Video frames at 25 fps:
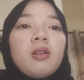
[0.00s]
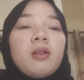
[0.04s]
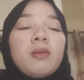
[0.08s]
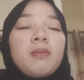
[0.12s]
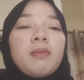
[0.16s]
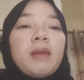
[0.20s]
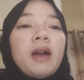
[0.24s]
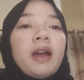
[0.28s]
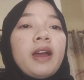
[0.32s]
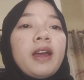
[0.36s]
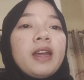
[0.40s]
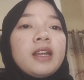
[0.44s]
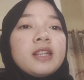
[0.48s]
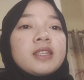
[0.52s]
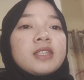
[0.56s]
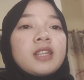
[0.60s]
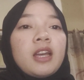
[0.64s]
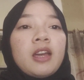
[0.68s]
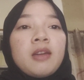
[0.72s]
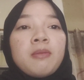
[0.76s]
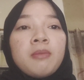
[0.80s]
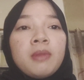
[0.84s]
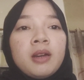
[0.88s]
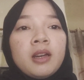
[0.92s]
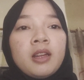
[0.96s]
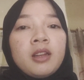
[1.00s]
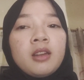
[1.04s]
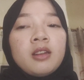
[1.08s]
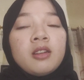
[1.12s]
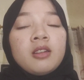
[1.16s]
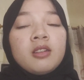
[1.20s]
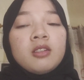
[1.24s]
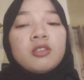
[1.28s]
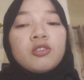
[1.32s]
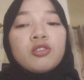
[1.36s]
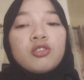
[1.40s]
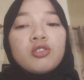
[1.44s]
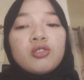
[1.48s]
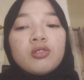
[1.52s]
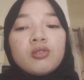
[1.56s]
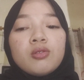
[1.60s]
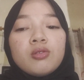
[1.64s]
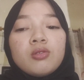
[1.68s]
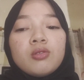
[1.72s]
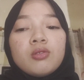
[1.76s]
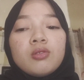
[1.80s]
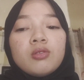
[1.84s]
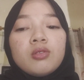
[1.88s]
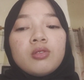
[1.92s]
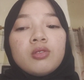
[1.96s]
my assignment
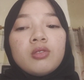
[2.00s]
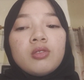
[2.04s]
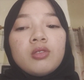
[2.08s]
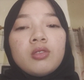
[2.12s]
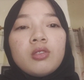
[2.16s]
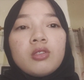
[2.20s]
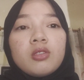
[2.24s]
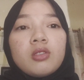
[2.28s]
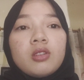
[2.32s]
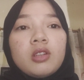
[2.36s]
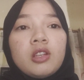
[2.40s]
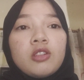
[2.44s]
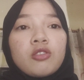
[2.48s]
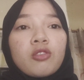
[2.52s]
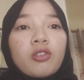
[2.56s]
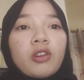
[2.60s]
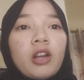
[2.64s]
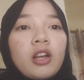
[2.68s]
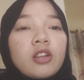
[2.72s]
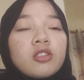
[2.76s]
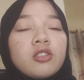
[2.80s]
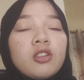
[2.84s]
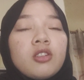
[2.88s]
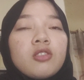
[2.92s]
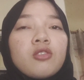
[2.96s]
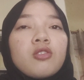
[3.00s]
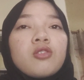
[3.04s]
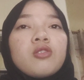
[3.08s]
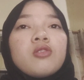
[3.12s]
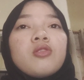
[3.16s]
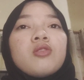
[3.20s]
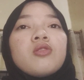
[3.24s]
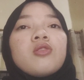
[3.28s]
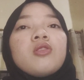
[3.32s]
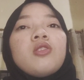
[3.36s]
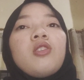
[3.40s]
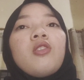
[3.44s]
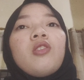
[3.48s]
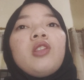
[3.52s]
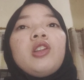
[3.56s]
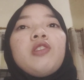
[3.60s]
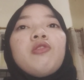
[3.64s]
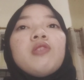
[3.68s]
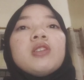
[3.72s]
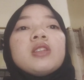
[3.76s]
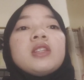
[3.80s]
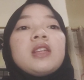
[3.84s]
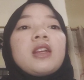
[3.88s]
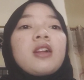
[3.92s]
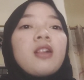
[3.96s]
to introduction to
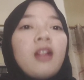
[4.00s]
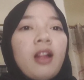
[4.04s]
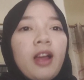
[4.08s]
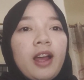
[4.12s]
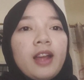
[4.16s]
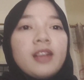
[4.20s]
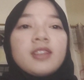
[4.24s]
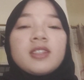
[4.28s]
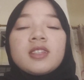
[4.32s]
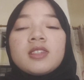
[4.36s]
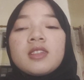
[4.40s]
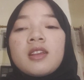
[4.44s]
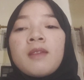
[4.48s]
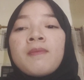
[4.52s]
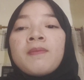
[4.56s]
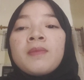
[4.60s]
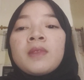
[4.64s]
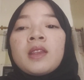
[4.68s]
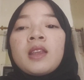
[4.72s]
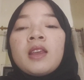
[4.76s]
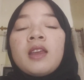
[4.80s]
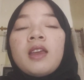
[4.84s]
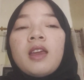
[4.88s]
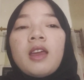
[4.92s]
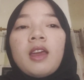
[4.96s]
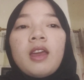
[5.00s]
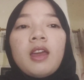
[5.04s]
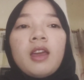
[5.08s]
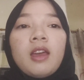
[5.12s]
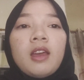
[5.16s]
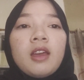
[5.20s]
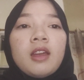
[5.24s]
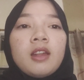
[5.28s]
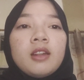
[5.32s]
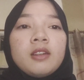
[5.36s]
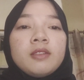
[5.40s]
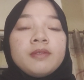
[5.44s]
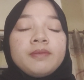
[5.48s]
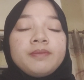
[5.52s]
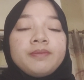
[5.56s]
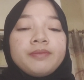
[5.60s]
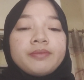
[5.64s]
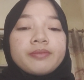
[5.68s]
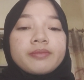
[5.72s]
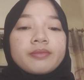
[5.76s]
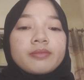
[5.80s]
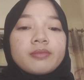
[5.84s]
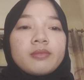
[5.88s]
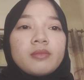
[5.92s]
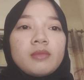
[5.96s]
sociolinguistic class, and
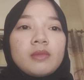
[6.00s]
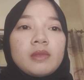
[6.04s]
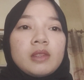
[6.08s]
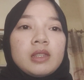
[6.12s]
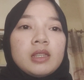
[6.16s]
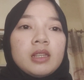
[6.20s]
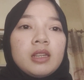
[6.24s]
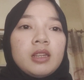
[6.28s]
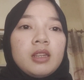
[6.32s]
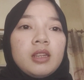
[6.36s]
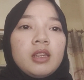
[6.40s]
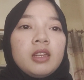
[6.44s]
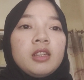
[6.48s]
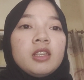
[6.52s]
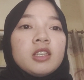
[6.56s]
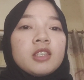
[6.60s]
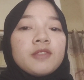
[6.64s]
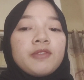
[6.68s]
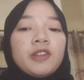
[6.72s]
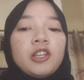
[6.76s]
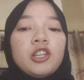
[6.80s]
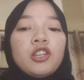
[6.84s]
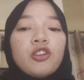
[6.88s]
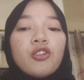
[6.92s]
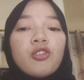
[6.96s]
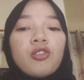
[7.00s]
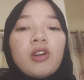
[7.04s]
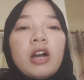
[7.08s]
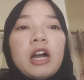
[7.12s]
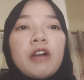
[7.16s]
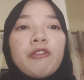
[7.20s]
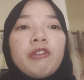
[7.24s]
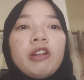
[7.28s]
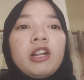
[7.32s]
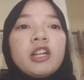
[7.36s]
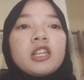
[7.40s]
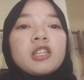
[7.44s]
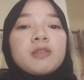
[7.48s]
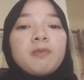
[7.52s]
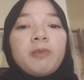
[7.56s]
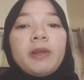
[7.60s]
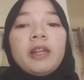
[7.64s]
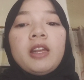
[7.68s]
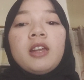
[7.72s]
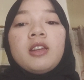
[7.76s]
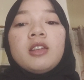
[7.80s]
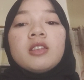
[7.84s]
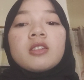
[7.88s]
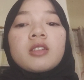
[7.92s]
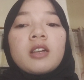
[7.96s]
in this video, I will
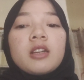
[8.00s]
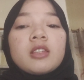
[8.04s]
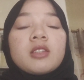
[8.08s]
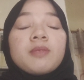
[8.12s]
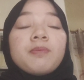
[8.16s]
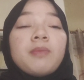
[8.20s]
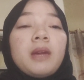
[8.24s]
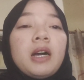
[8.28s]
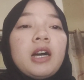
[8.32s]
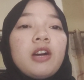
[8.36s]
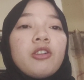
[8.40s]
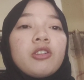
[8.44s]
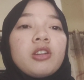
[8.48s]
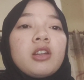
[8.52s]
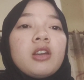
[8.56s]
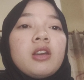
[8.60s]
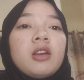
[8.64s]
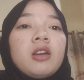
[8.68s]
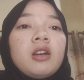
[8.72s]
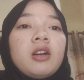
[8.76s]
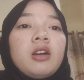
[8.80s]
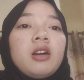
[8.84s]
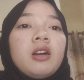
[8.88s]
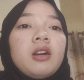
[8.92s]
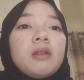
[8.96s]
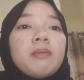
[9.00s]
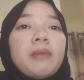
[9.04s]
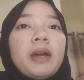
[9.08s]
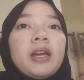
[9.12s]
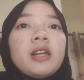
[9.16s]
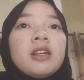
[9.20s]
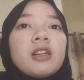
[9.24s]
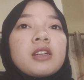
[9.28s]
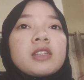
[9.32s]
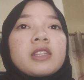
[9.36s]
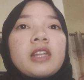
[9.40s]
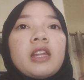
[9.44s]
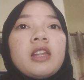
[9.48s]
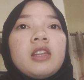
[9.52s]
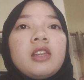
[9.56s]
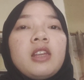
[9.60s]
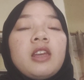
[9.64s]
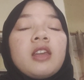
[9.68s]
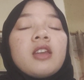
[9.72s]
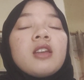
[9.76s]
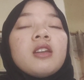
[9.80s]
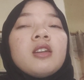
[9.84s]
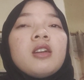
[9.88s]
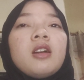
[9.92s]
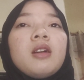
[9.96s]
explain and discuss about my
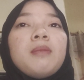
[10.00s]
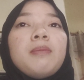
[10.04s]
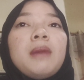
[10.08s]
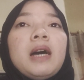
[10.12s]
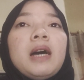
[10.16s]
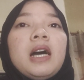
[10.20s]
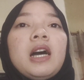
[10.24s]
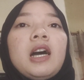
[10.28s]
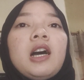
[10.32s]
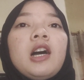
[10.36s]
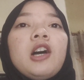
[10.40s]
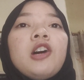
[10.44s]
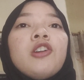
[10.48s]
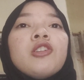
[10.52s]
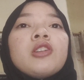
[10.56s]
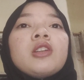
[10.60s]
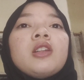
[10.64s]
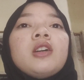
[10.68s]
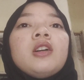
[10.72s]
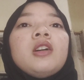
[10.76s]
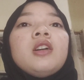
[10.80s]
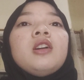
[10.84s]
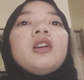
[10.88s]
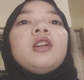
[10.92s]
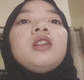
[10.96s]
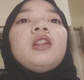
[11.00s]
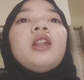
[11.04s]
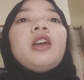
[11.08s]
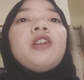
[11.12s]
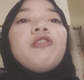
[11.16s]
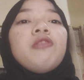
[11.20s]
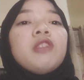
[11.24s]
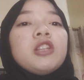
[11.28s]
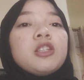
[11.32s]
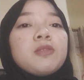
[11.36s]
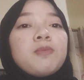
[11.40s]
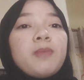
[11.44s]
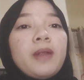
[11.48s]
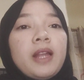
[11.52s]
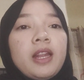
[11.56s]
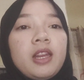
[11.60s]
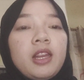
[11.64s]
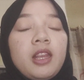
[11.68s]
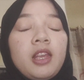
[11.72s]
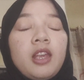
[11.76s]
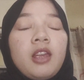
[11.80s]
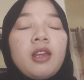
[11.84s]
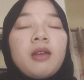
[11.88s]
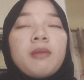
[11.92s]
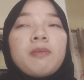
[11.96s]
understanding about language
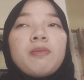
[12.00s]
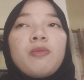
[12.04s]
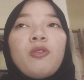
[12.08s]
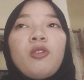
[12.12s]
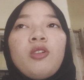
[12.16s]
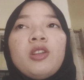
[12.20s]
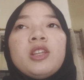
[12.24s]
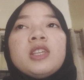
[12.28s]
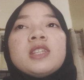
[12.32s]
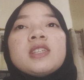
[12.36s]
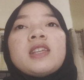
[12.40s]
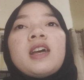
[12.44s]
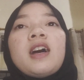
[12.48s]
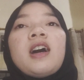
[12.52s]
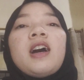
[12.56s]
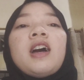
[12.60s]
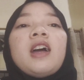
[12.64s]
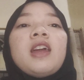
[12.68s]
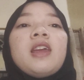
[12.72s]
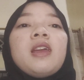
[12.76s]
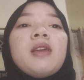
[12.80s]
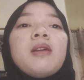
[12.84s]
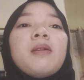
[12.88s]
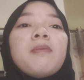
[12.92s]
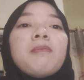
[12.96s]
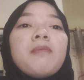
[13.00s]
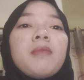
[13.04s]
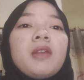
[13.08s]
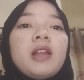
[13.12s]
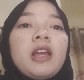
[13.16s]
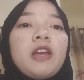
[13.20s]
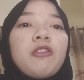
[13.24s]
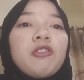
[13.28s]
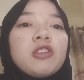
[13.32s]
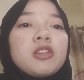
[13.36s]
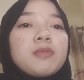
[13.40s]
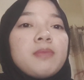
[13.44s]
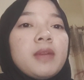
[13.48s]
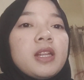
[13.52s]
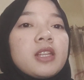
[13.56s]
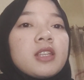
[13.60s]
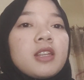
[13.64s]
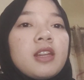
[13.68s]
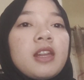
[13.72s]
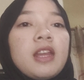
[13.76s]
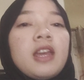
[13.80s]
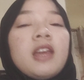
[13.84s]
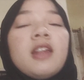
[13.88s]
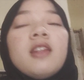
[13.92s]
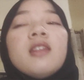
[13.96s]
planning, policy, language
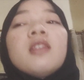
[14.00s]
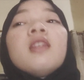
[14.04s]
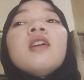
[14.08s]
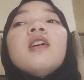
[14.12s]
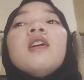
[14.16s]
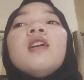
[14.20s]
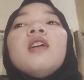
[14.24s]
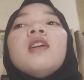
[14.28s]
maintenance,